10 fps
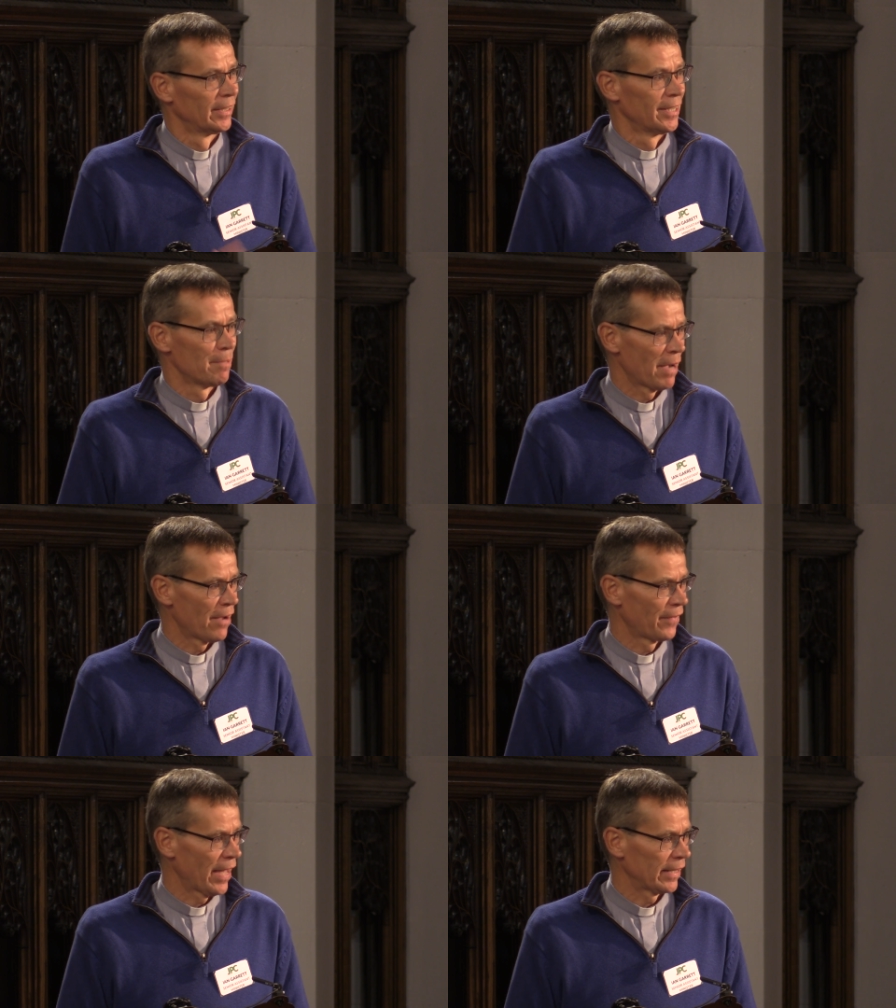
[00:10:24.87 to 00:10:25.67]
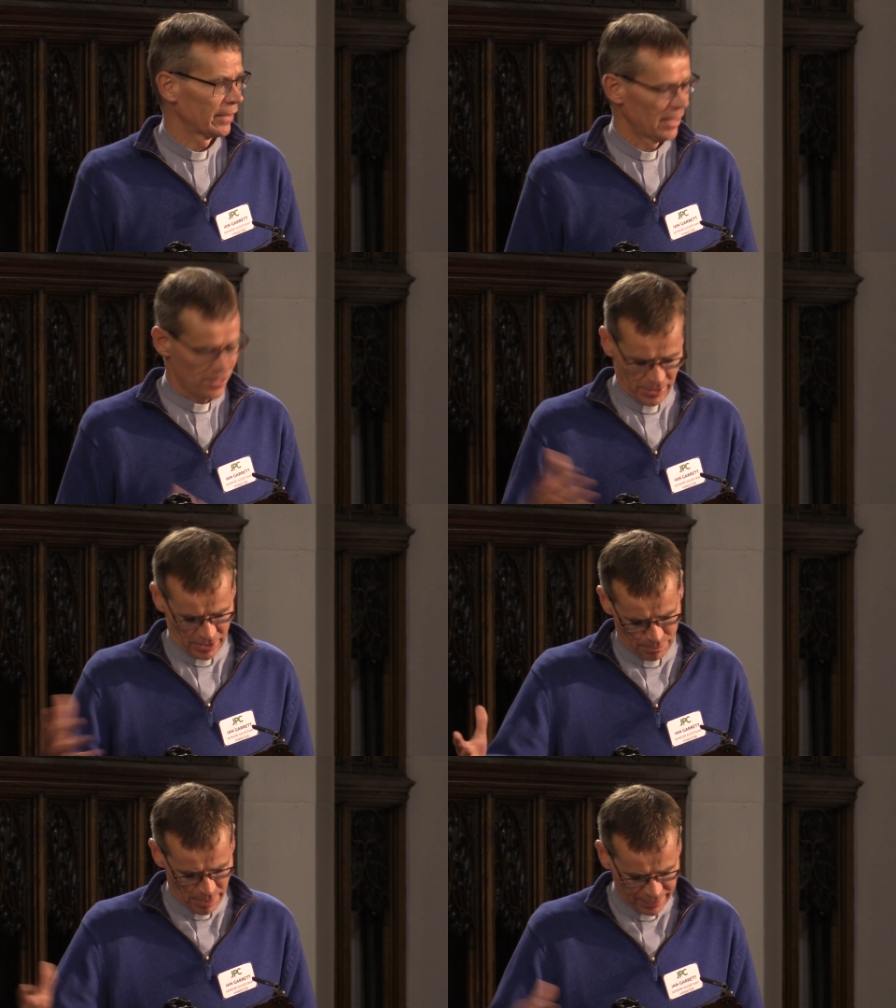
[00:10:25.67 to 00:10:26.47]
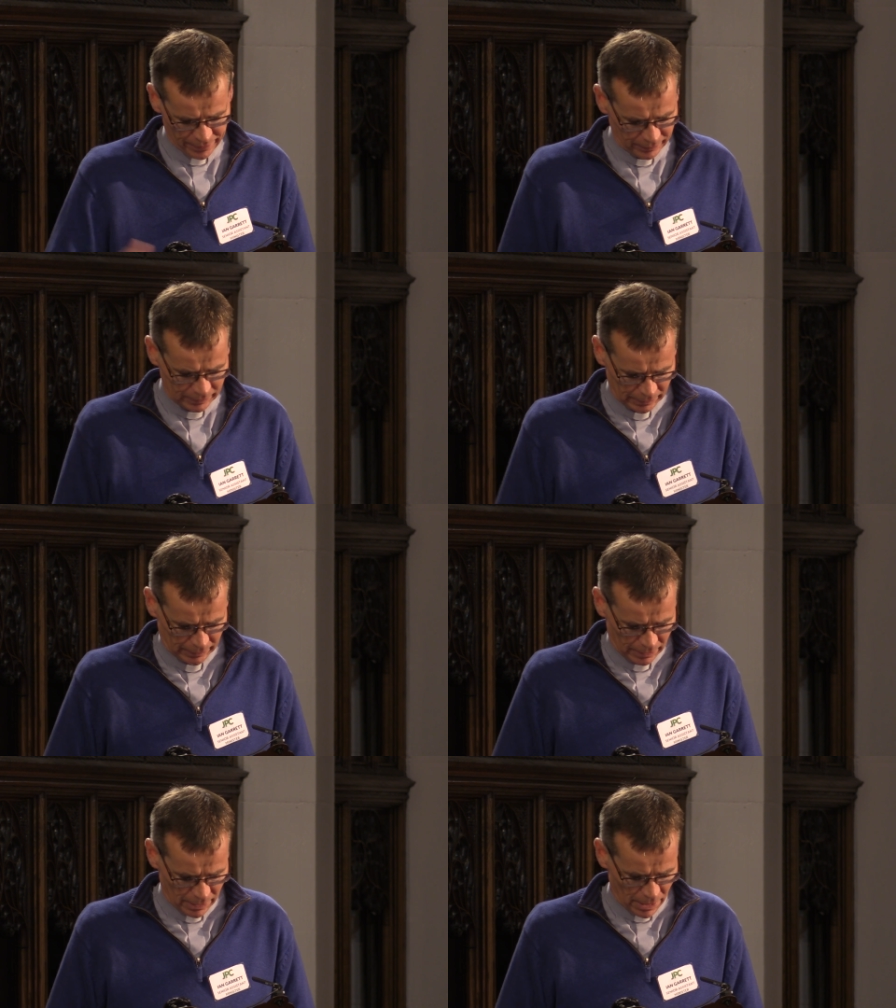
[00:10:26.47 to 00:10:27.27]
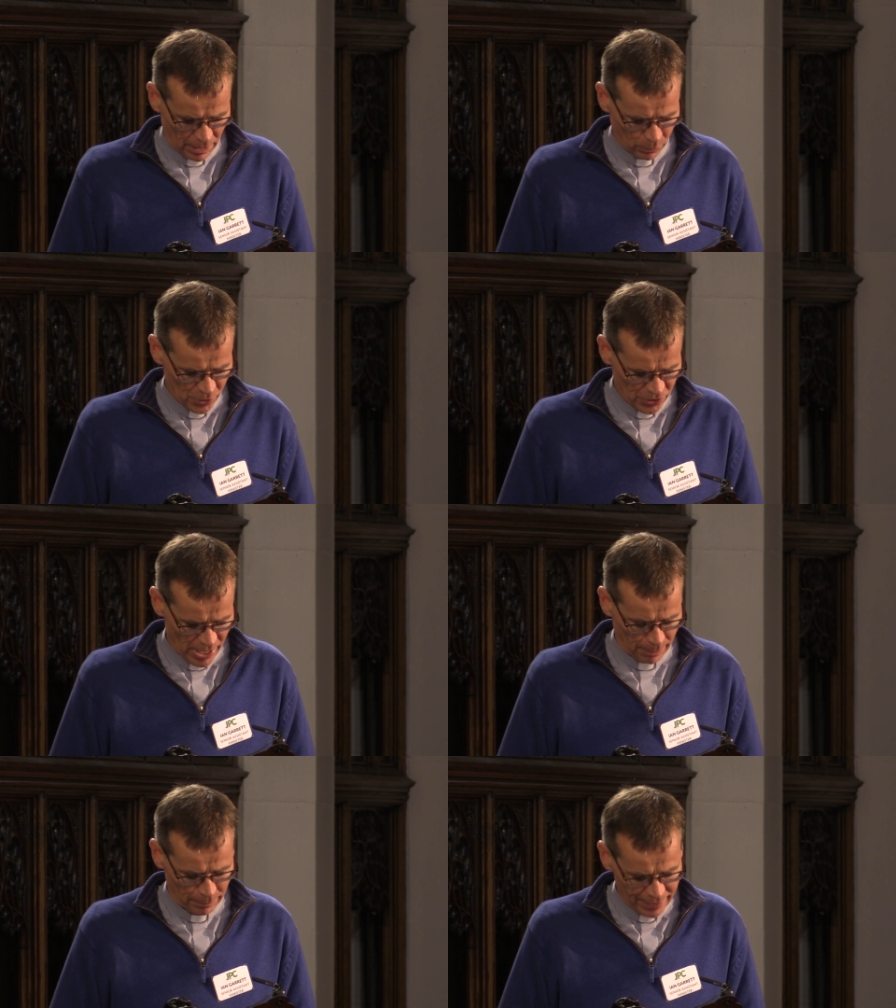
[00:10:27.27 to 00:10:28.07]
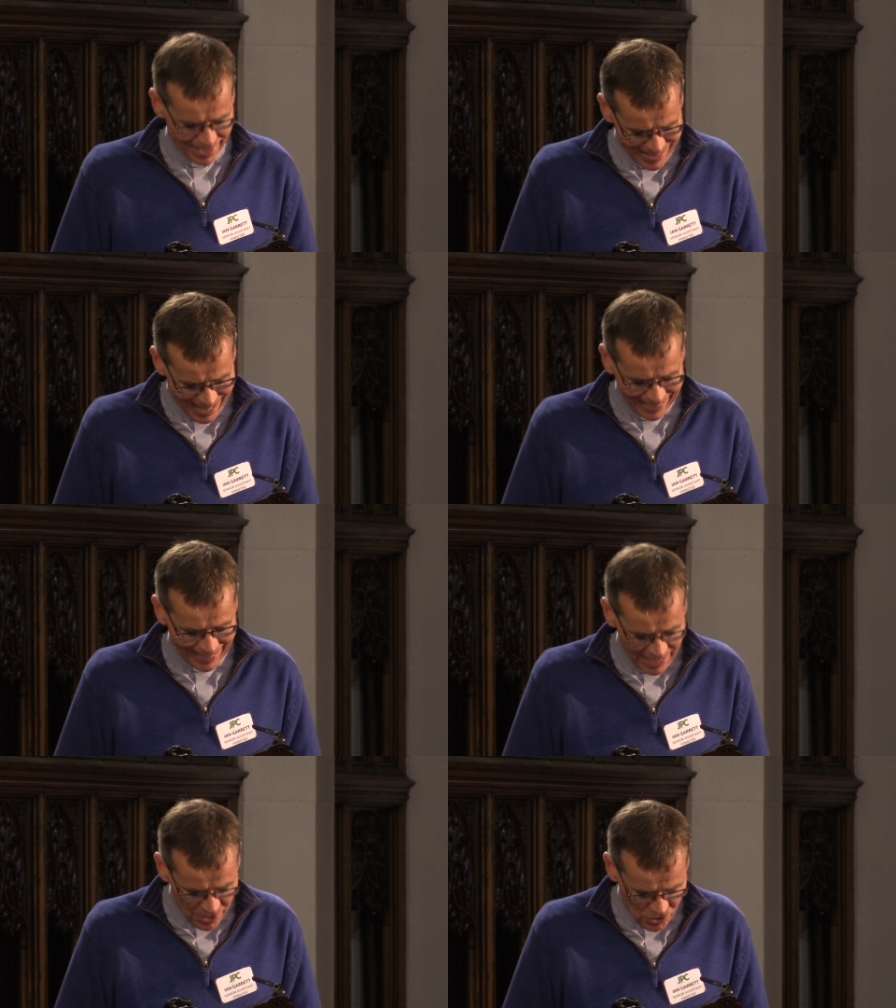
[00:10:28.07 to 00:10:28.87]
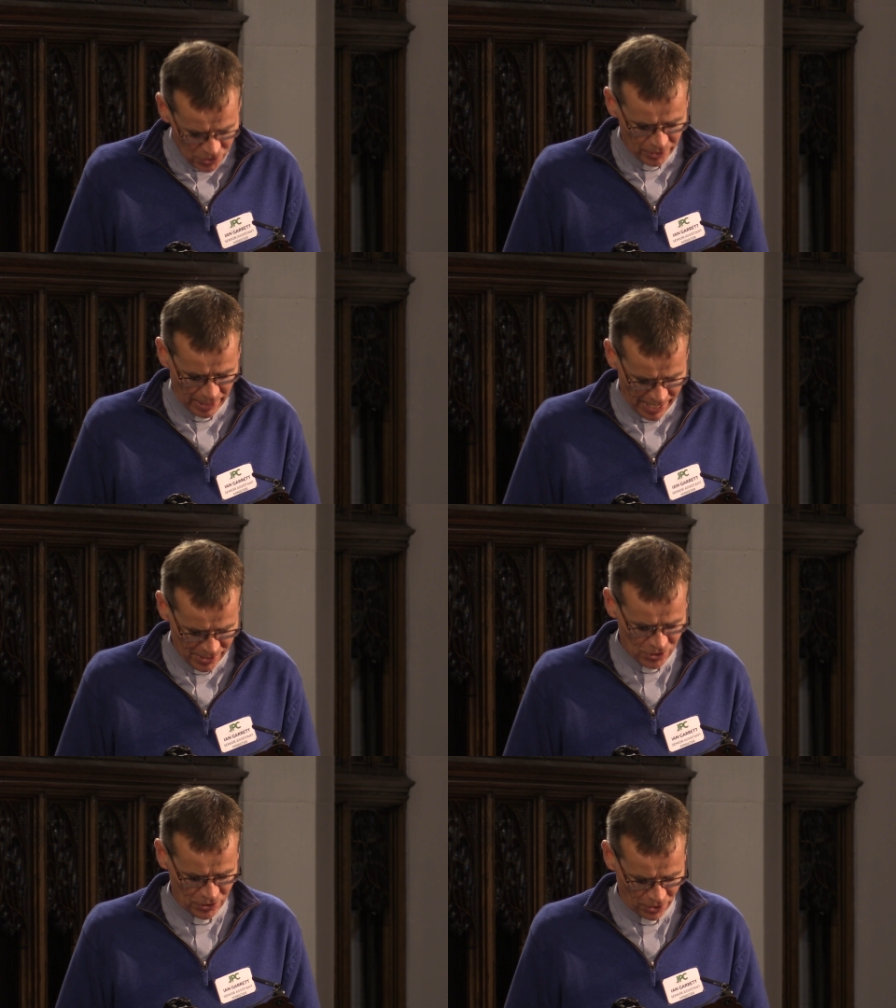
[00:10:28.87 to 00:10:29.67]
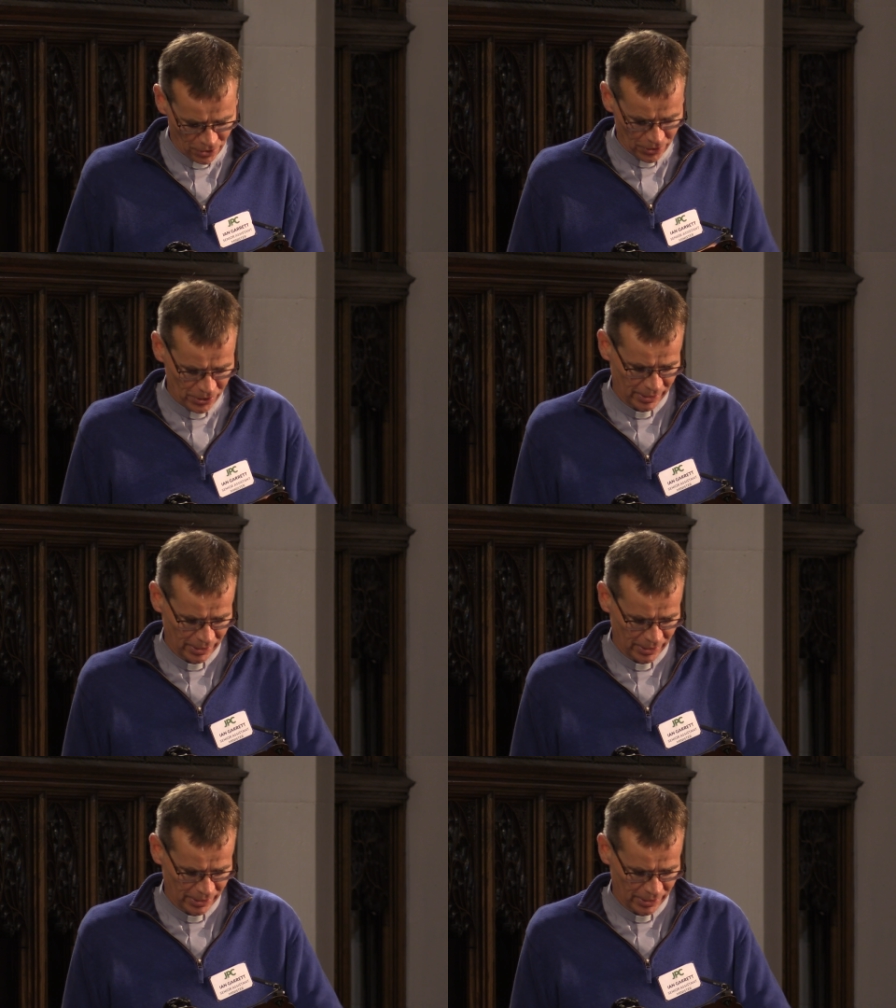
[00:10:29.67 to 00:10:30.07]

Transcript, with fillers: about that, as, as Bethan uh, was saying, but there's that instant head start